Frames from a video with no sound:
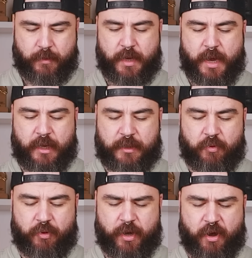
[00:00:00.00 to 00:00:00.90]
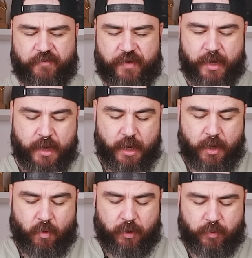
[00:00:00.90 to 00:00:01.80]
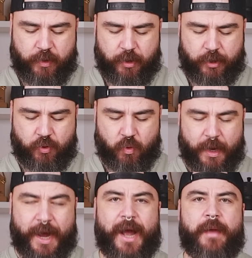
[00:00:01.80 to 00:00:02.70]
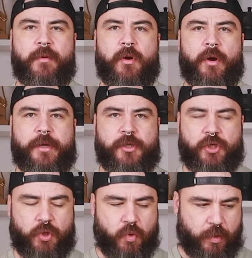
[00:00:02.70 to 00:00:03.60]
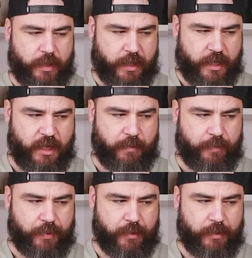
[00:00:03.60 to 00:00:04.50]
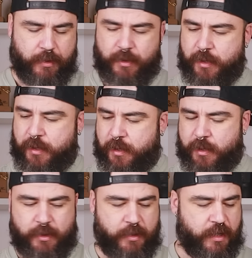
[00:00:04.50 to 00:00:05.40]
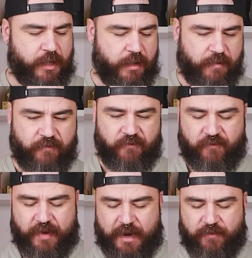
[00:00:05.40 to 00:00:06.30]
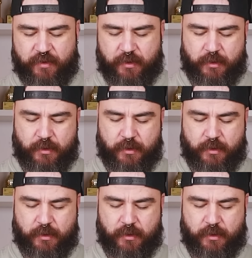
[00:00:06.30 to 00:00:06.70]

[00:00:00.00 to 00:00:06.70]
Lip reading: Okay, let's brew the coffee. What we're going to do, I'm going to keep the valve